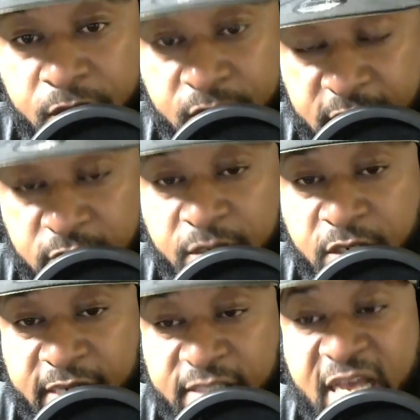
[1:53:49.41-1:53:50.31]
Taysom
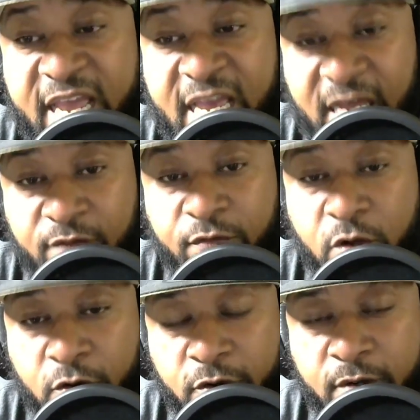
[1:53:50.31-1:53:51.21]
Hill has a hell of an
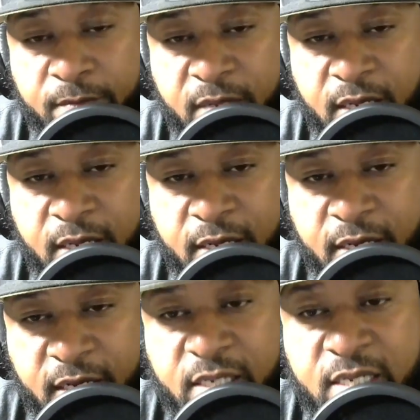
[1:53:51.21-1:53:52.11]
arm,
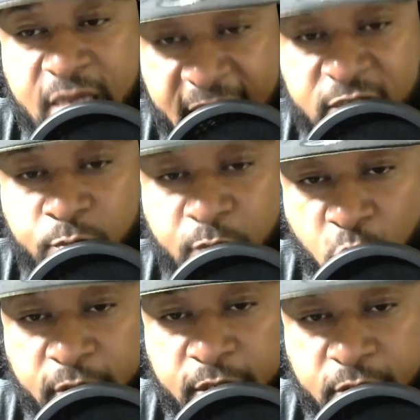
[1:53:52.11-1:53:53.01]
and he has been
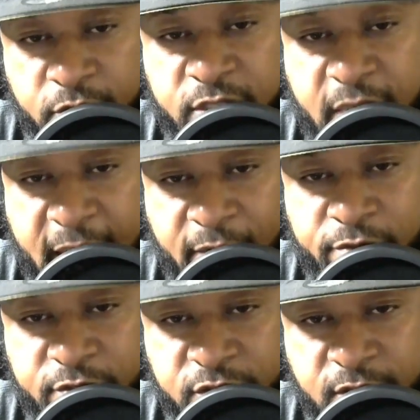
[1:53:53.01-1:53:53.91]
working on his
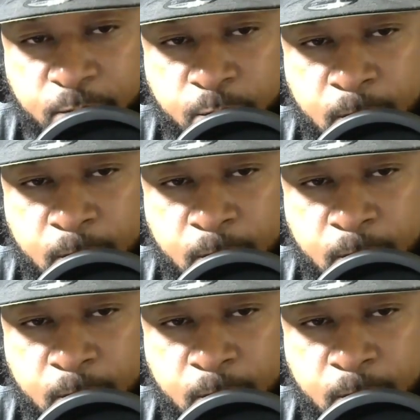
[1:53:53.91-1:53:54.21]
accuracy.